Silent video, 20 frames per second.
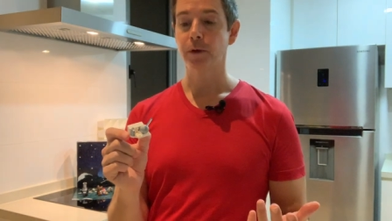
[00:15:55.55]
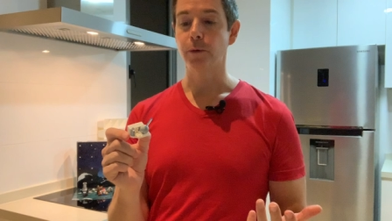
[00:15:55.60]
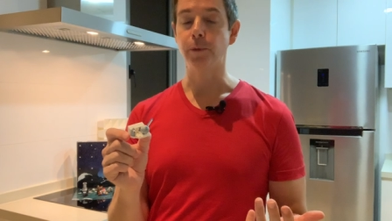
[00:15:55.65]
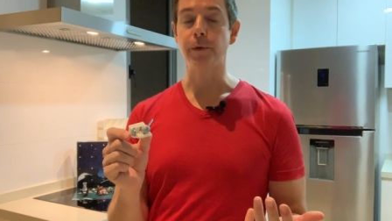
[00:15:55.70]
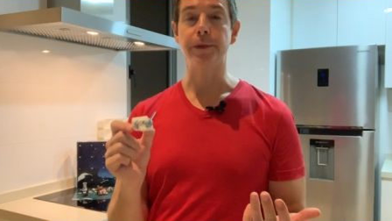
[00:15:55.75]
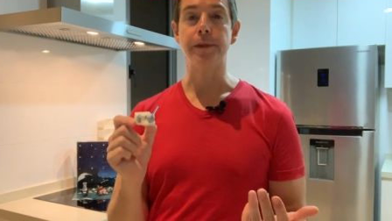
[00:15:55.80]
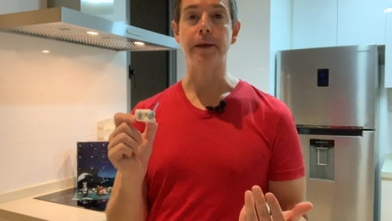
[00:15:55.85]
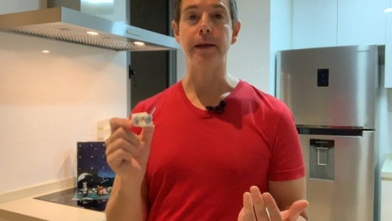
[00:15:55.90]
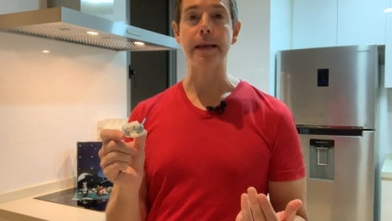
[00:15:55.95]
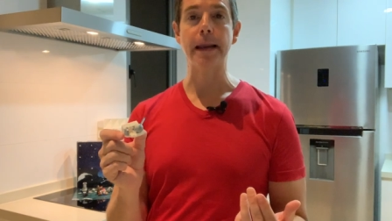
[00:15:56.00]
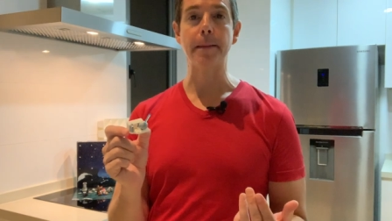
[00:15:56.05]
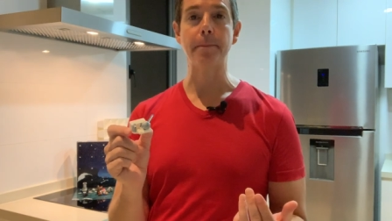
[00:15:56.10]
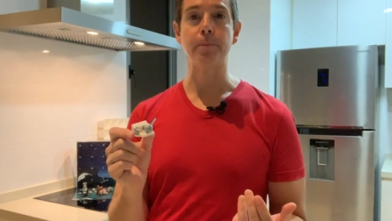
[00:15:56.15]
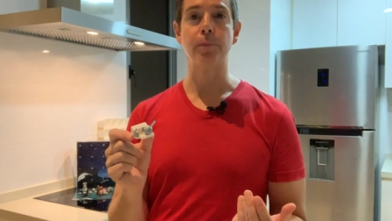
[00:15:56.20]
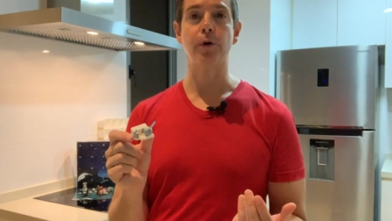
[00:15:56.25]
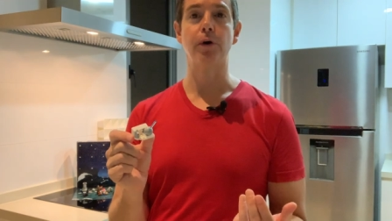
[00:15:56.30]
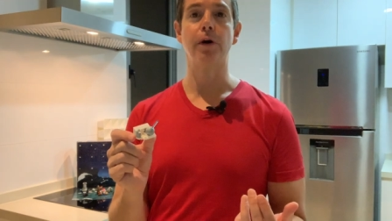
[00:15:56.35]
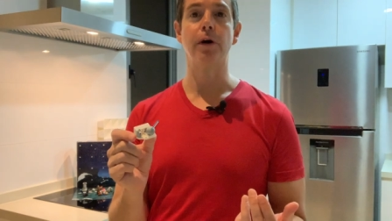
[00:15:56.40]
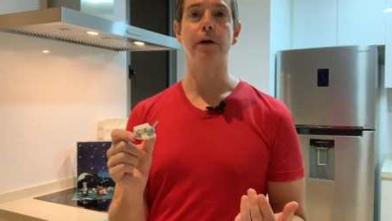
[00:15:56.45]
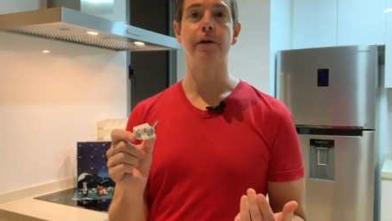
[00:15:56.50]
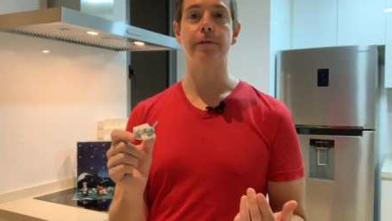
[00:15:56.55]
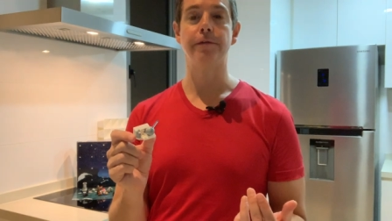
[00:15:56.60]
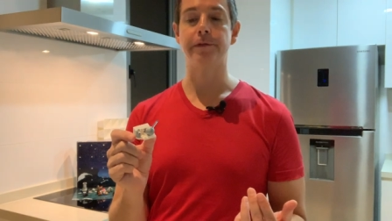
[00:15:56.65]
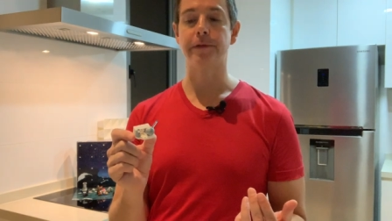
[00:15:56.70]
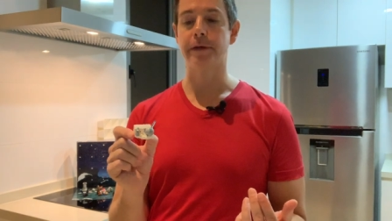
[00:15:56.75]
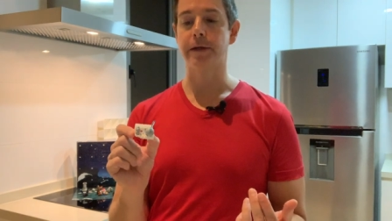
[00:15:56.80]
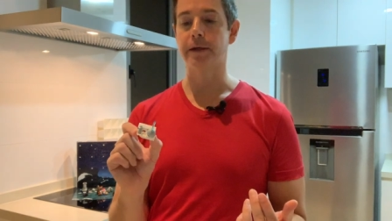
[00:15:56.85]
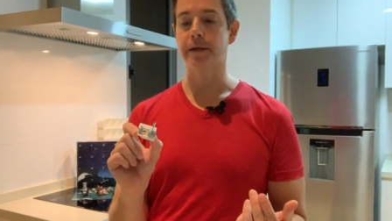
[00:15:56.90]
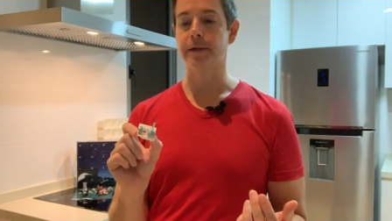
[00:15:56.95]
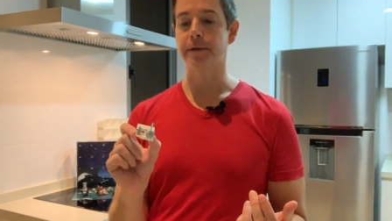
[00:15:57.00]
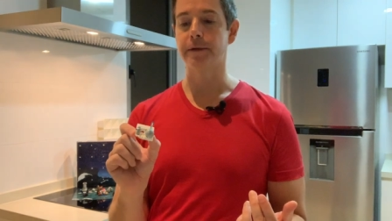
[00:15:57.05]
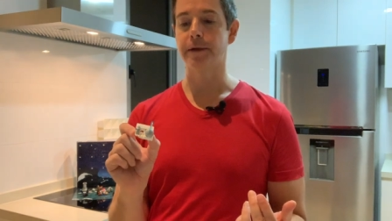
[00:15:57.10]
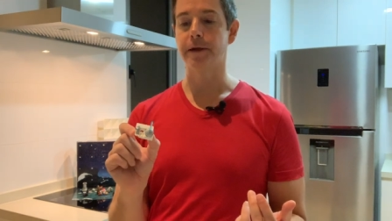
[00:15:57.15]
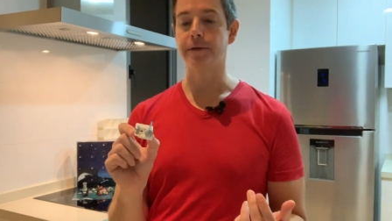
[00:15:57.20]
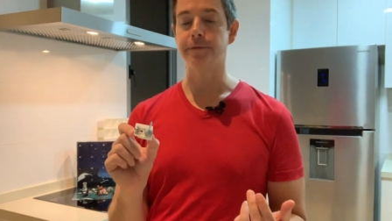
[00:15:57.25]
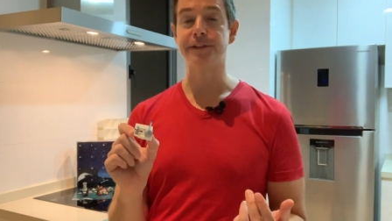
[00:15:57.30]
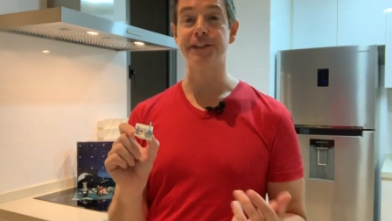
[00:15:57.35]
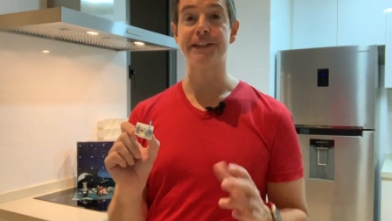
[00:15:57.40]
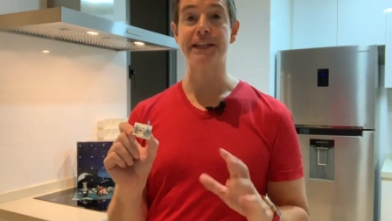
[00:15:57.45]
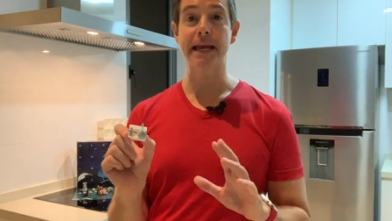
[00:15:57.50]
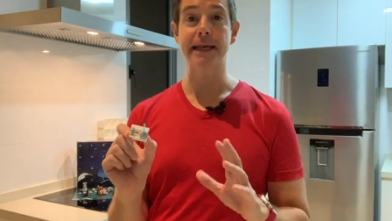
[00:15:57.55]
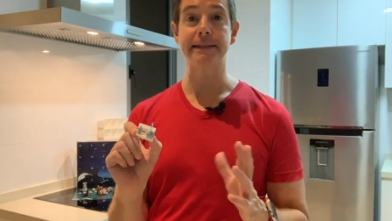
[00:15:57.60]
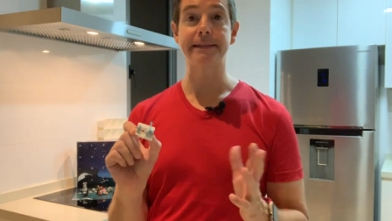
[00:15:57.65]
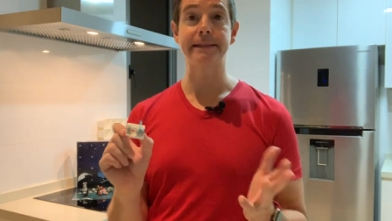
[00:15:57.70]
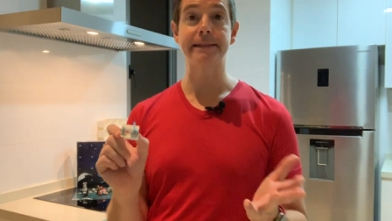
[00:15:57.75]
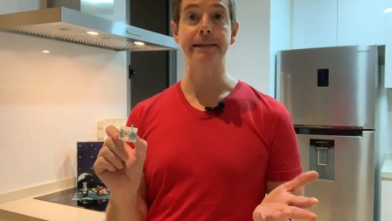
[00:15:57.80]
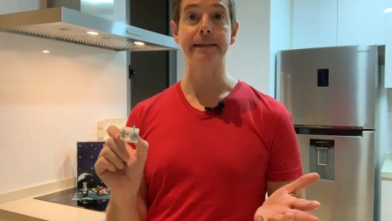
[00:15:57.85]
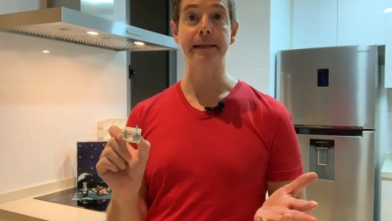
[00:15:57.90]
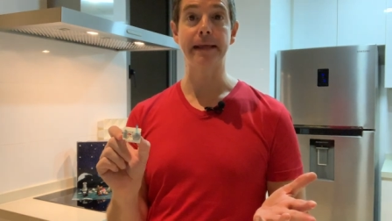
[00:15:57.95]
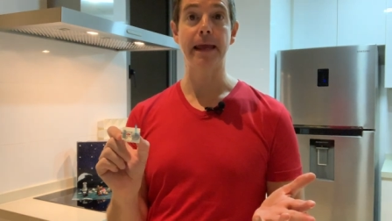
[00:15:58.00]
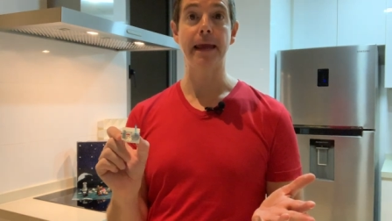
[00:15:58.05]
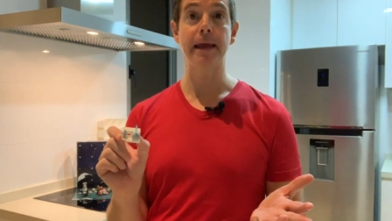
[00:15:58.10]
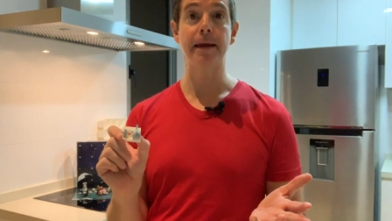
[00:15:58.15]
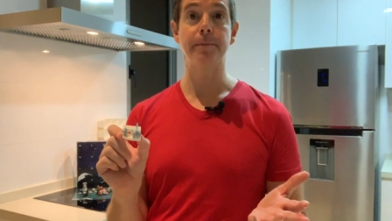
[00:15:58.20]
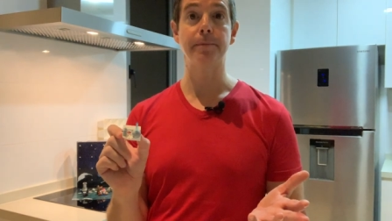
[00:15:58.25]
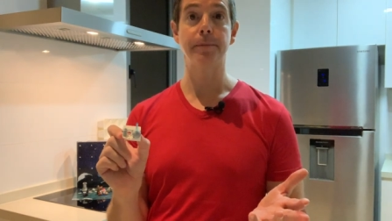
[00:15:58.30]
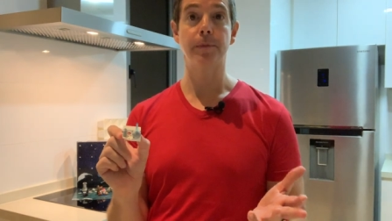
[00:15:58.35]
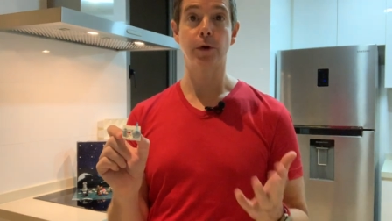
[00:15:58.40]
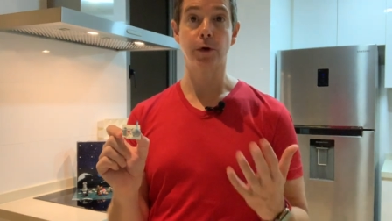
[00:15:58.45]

with a number of, uh, of sets that came,